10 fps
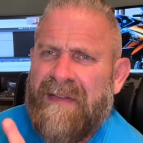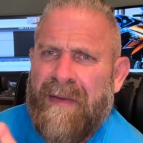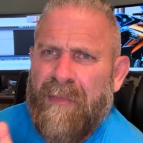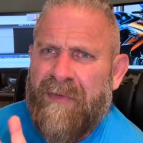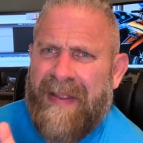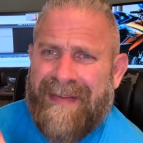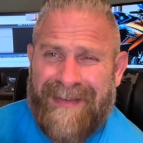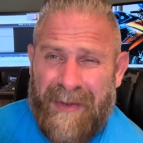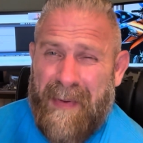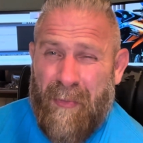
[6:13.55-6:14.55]
Tim Murphy has
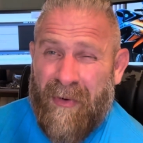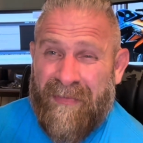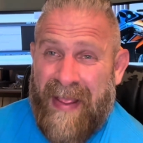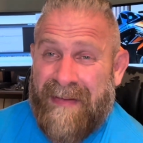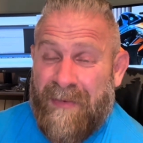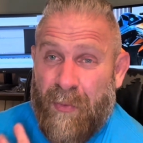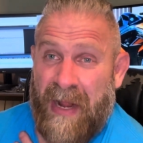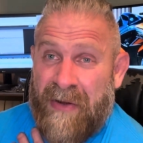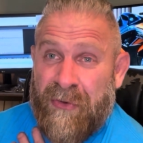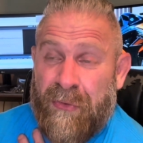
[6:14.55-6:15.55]
it a little bit more advanced than what
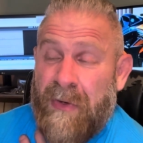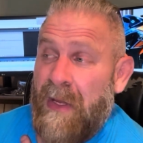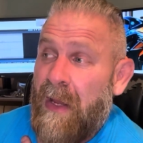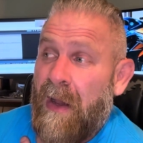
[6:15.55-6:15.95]
I do.